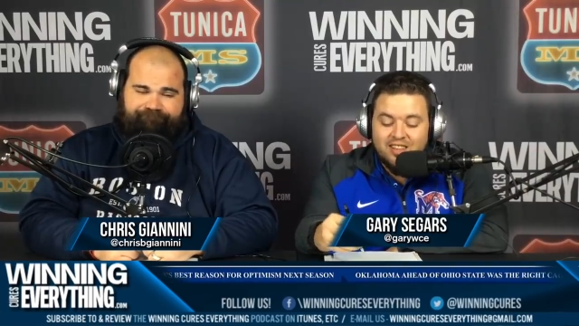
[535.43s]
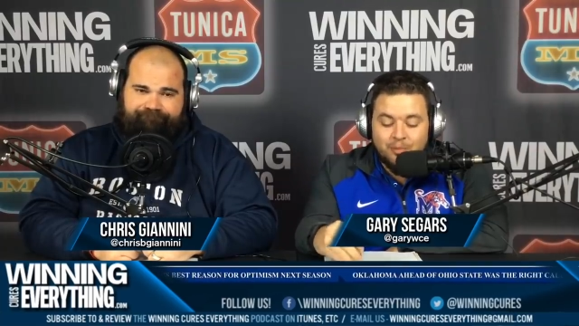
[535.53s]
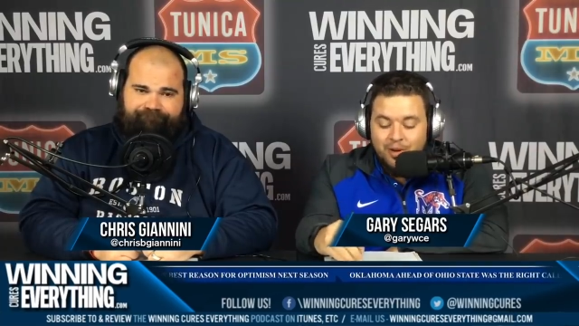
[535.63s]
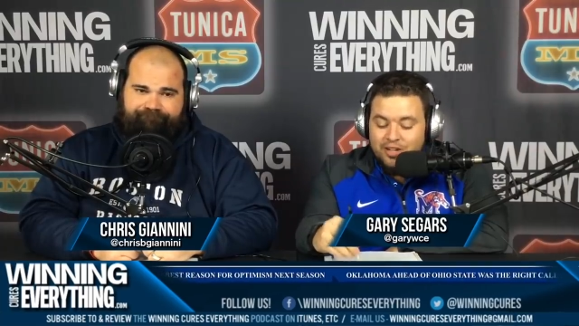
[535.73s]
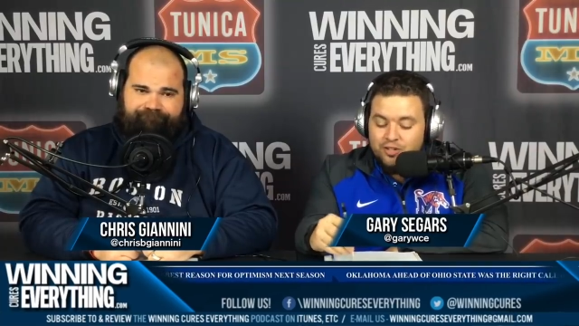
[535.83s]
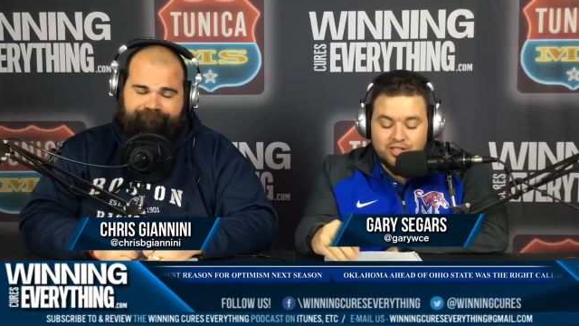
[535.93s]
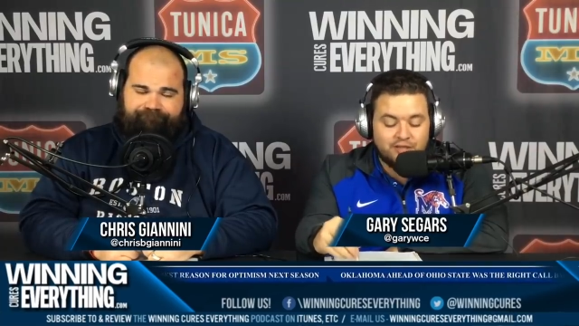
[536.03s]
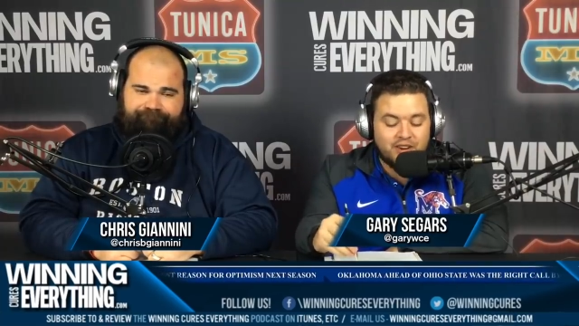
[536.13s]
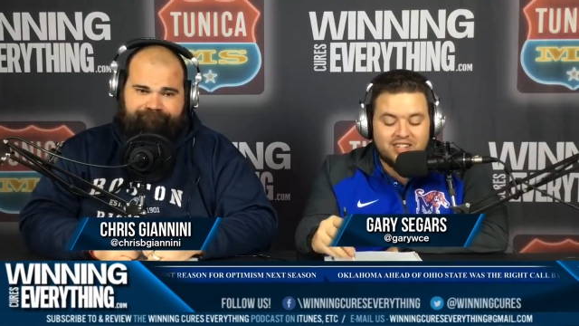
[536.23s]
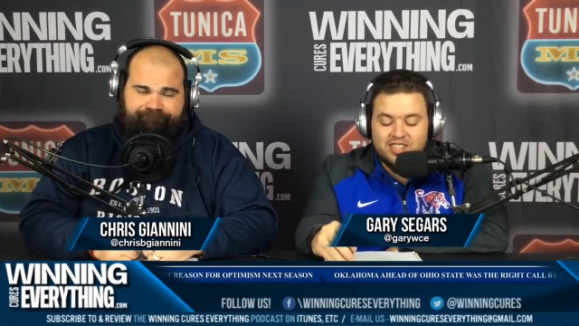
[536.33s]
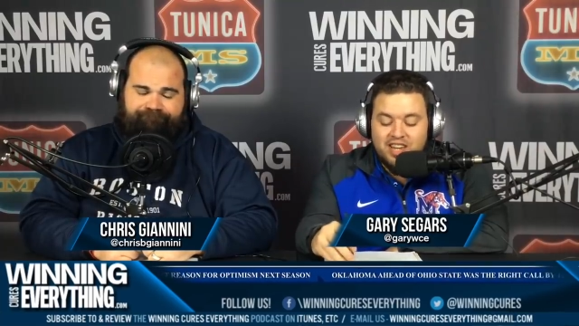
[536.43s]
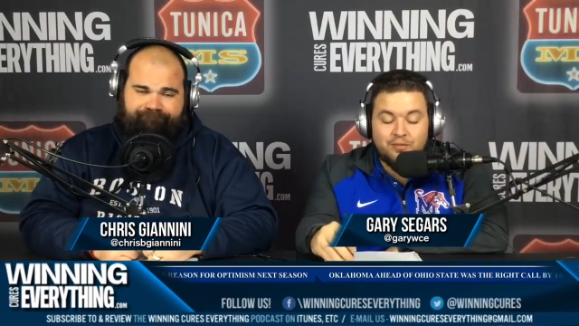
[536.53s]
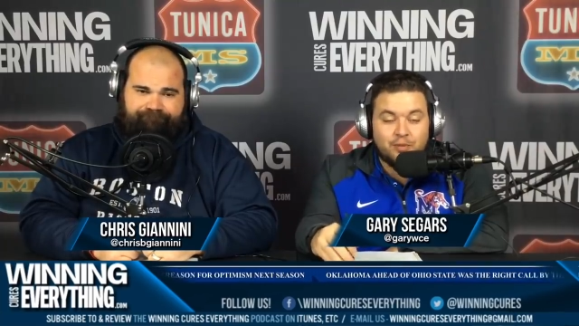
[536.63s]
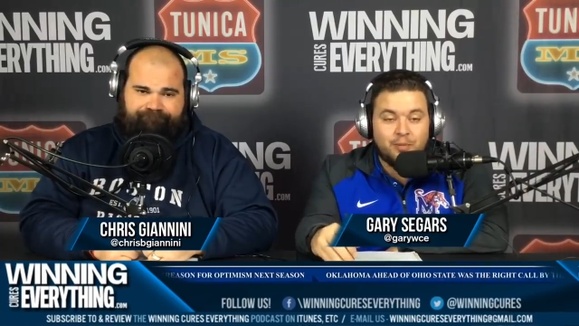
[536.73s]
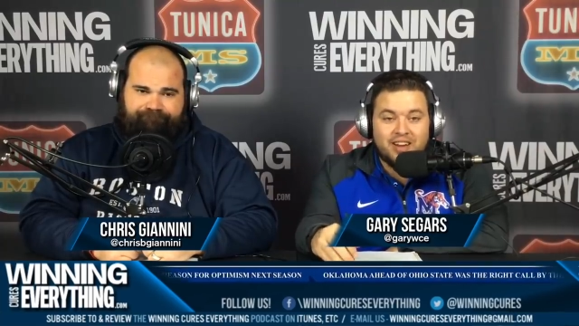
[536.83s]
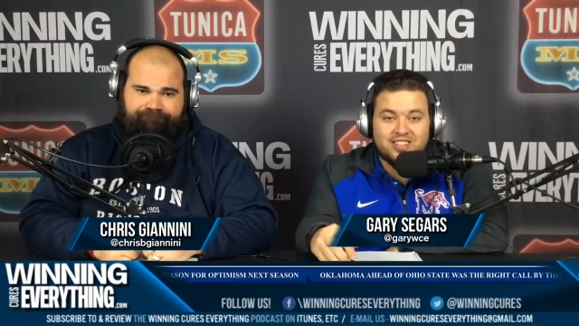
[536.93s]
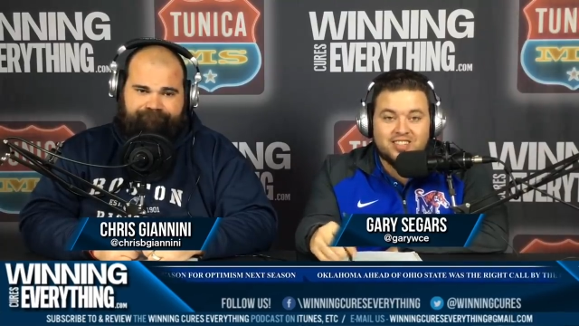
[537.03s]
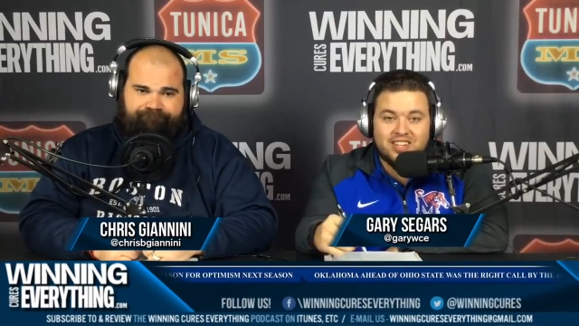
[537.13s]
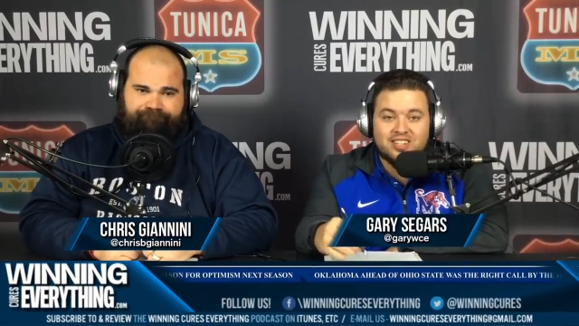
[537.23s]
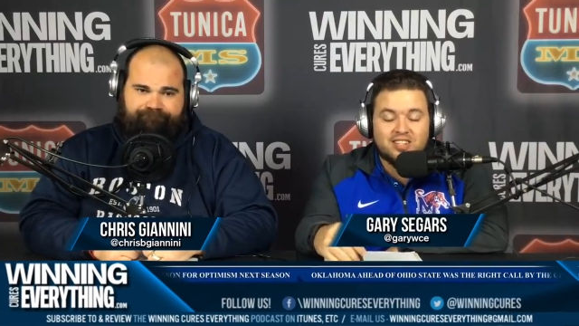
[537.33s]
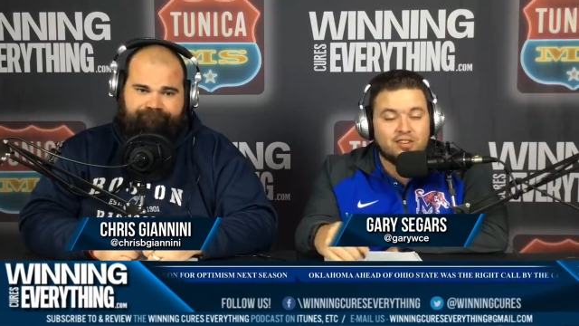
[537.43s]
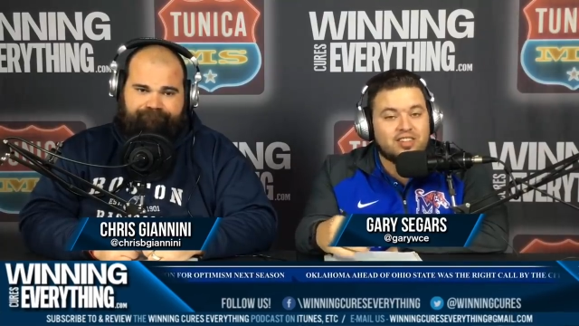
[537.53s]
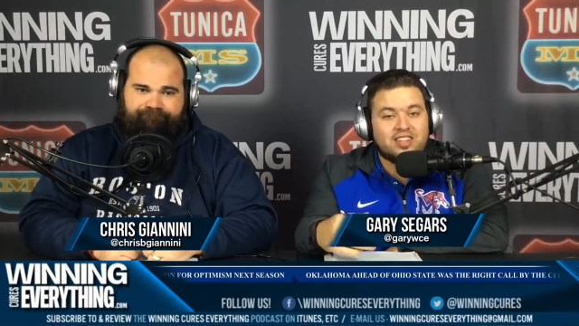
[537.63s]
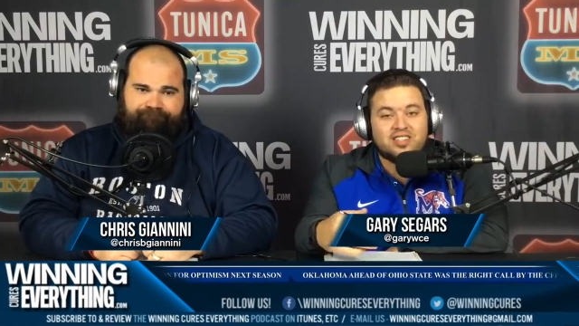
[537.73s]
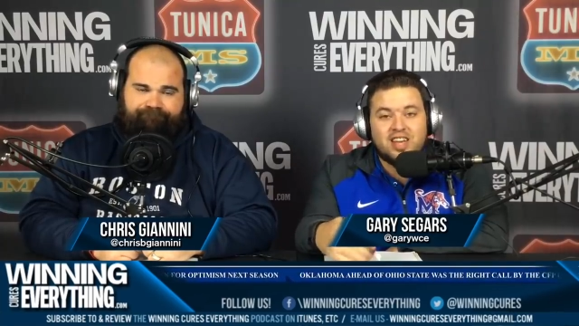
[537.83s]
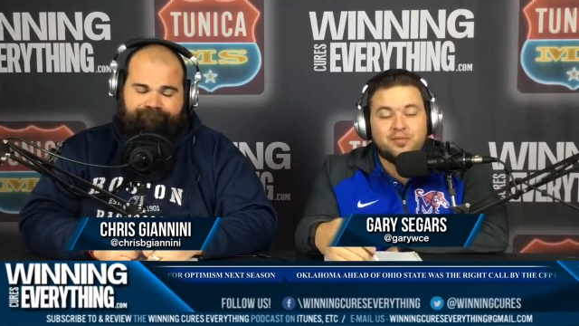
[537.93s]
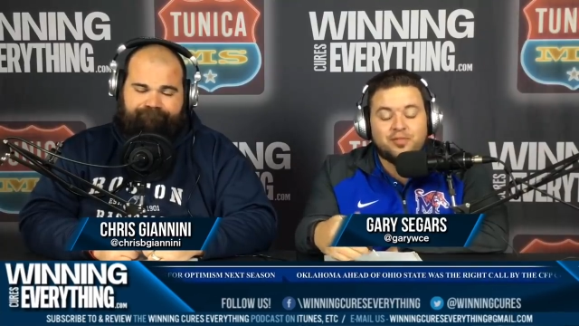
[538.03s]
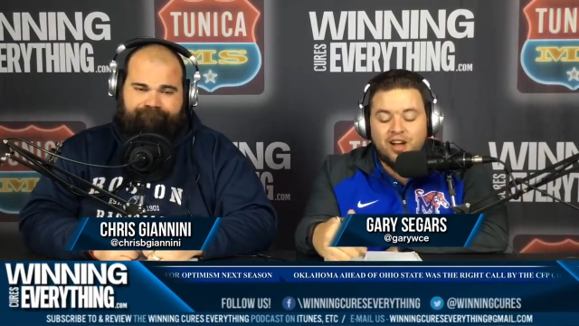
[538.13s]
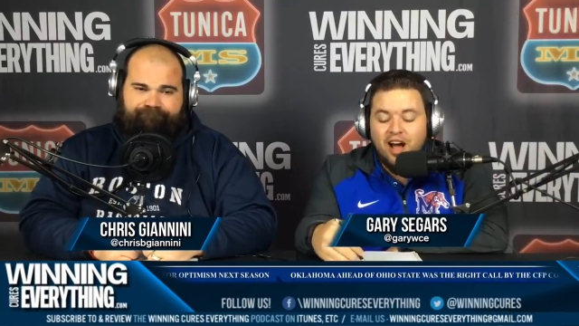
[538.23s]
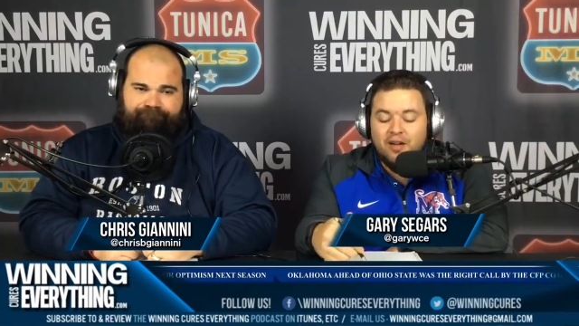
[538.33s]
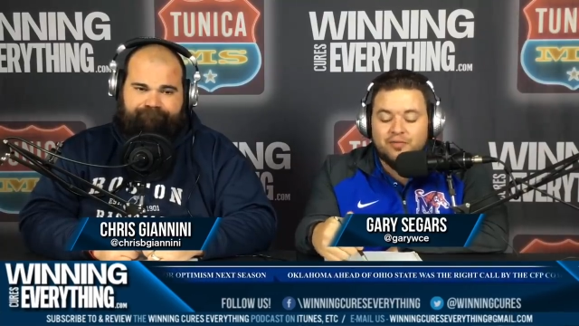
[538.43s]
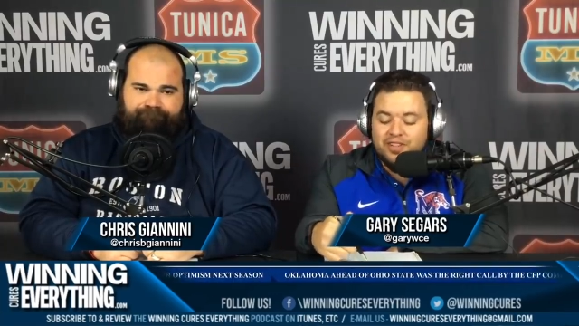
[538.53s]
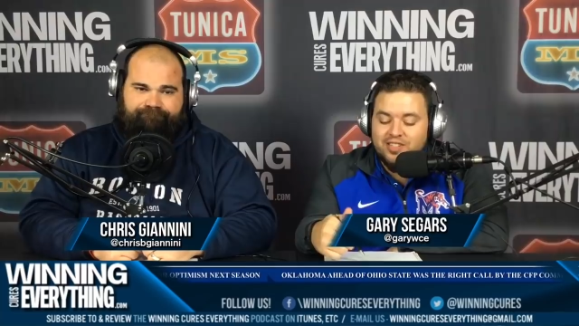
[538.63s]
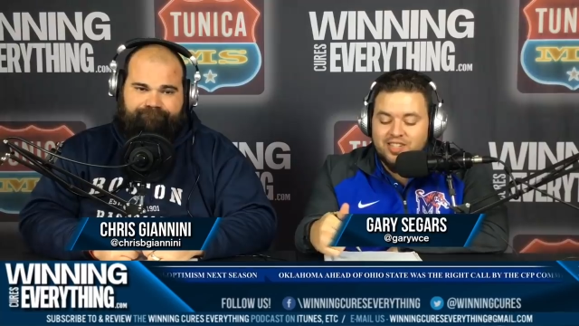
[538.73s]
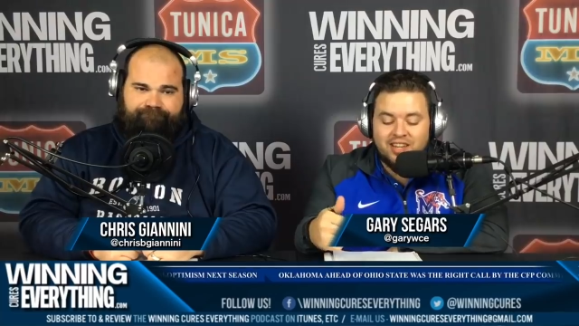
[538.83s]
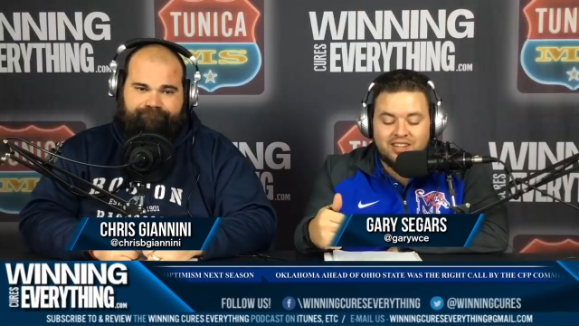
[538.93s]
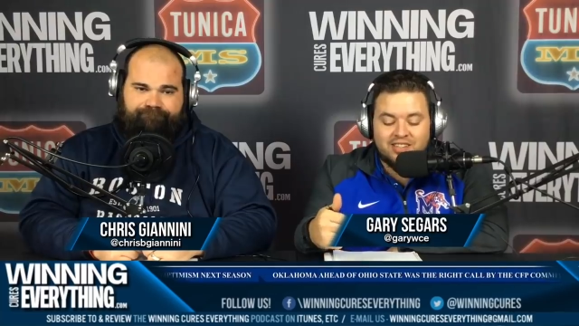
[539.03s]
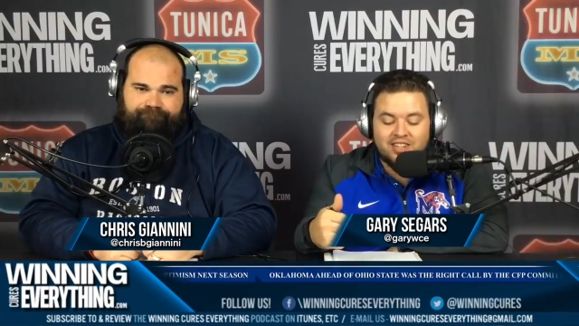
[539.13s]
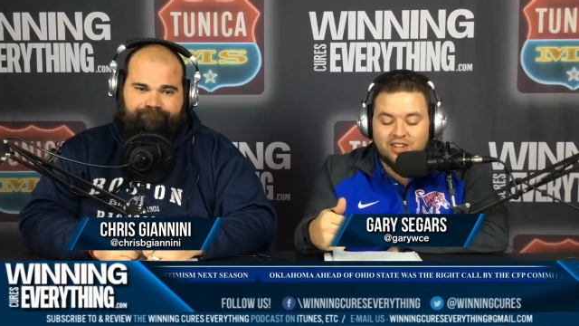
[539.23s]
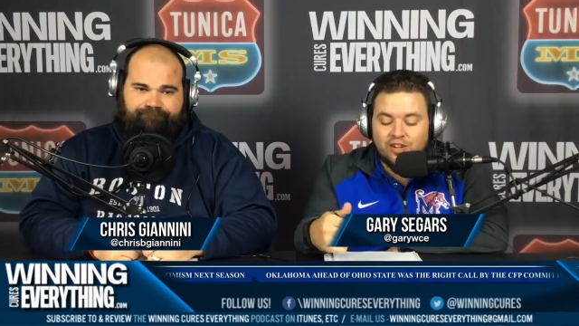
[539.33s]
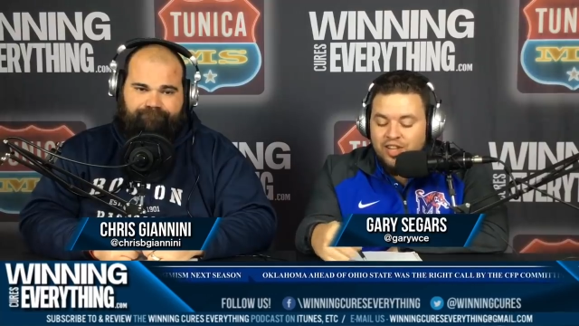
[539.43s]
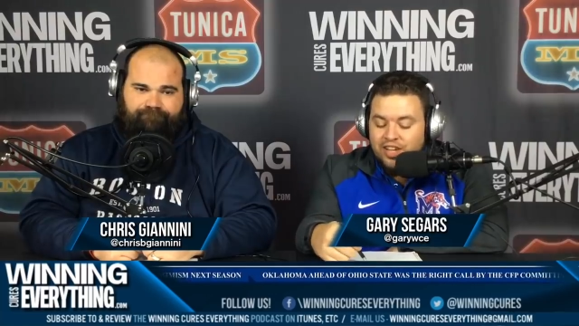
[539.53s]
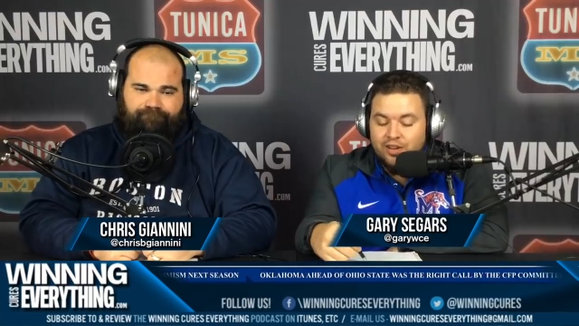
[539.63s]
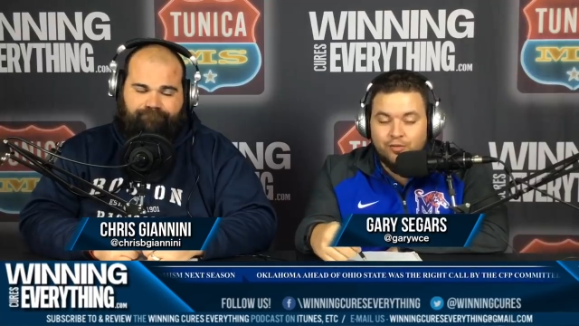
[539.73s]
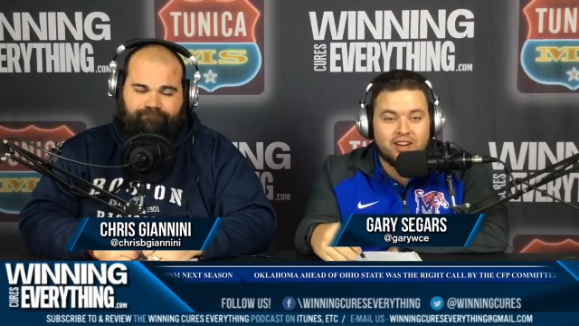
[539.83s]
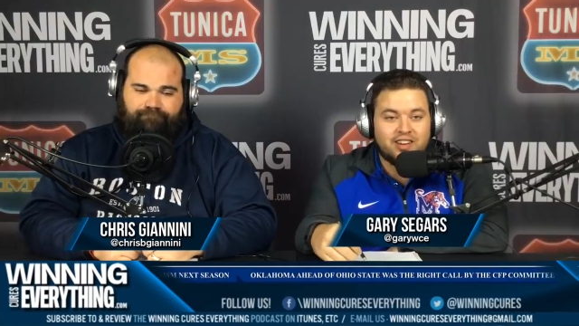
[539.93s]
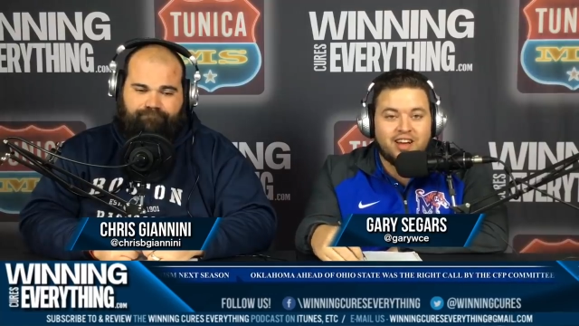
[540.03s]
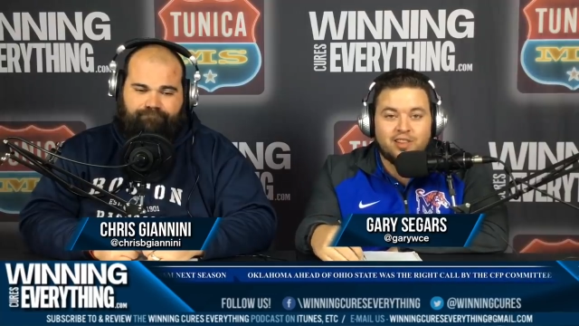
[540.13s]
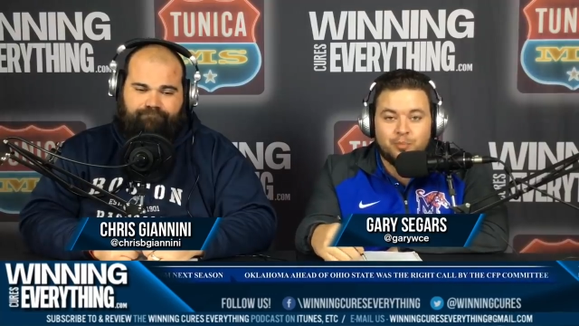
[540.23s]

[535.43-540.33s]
Speaker 1: The metrics have got Stanford minus 6. Look, that Stanford offense is clicking right now.